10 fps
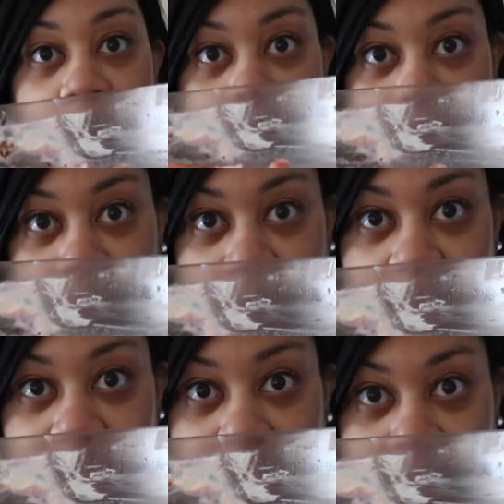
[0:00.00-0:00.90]

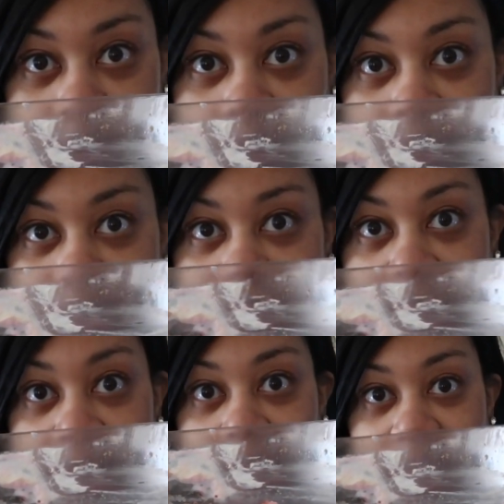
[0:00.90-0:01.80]
pretzel
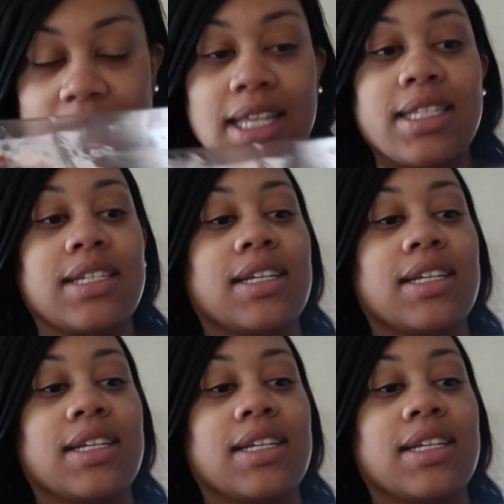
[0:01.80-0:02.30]
salad,